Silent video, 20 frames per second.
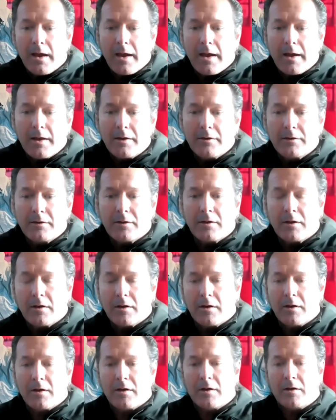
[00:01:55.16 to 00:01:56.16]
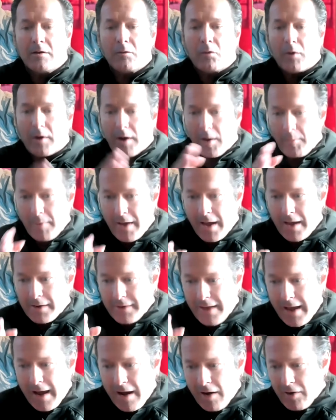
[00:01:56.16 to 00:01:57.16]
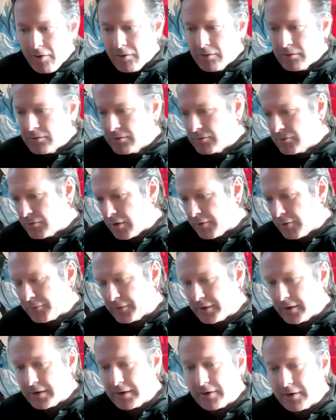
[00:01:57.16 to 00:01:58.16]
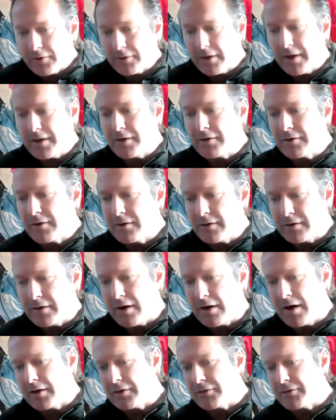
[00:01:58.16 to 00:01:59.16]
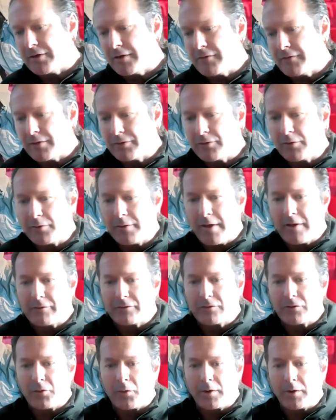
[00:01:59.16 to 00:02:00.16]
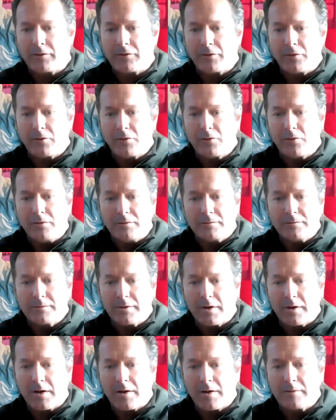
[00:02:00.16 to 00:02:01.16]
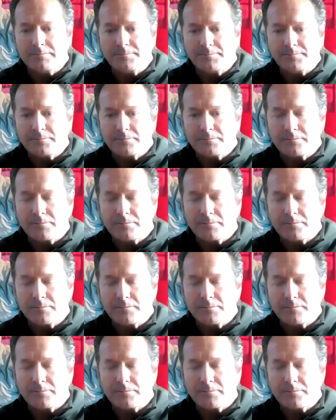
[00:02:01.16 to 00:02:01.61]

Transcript: and where I'm at now, roughly a year later, August 11th, 2022, um,